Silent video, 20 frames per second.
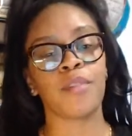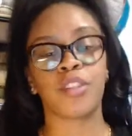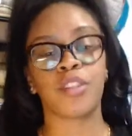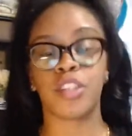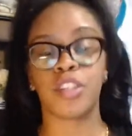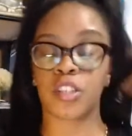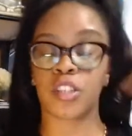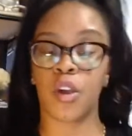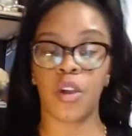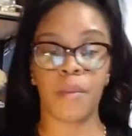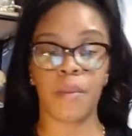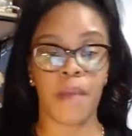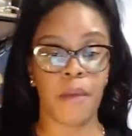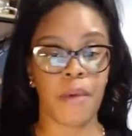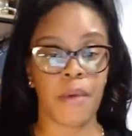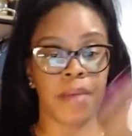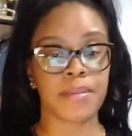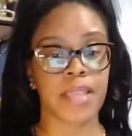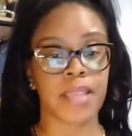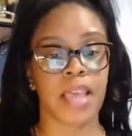Just go to my
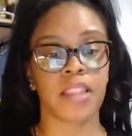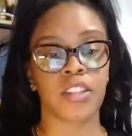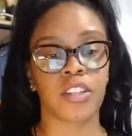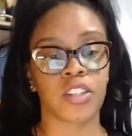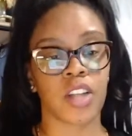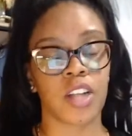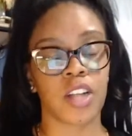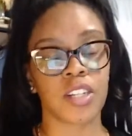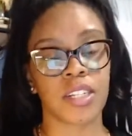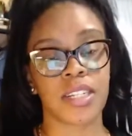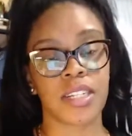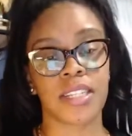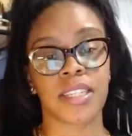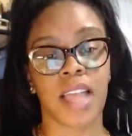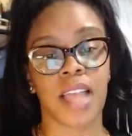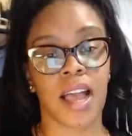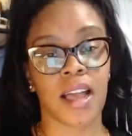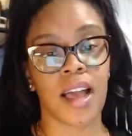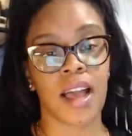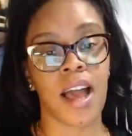website,
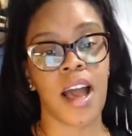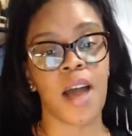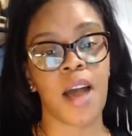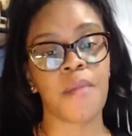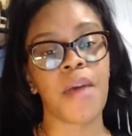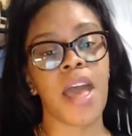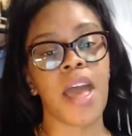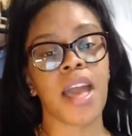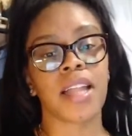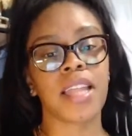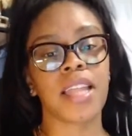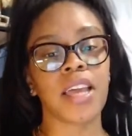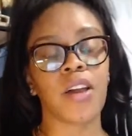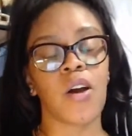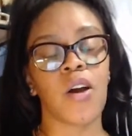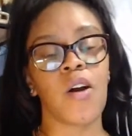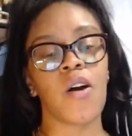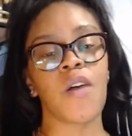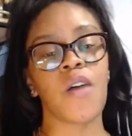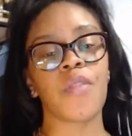LaShawnJanice.com, click
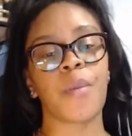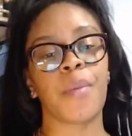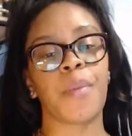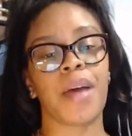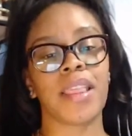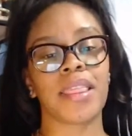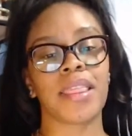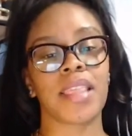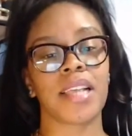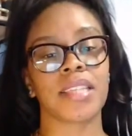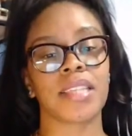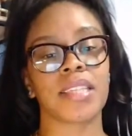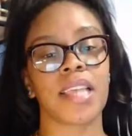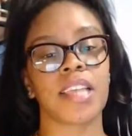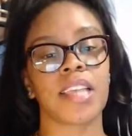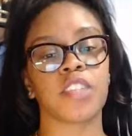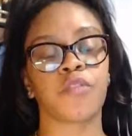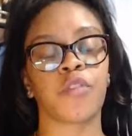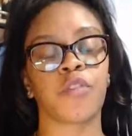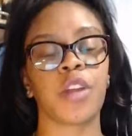on the button that
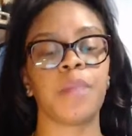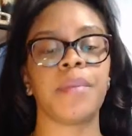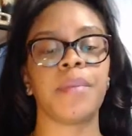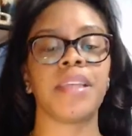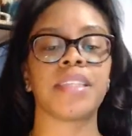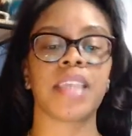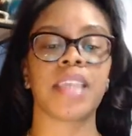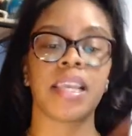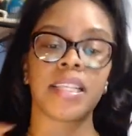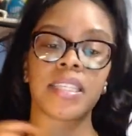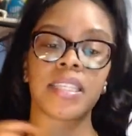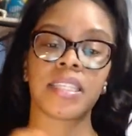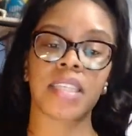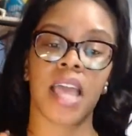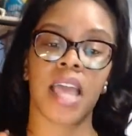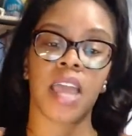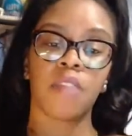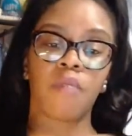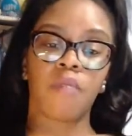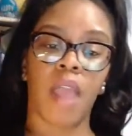says freebies and
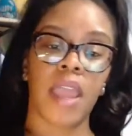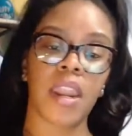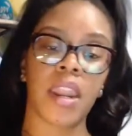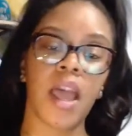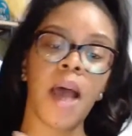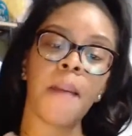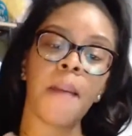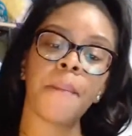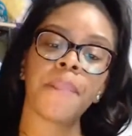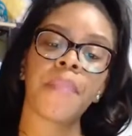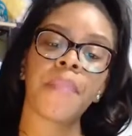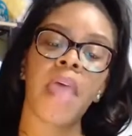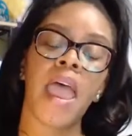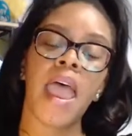sign right up.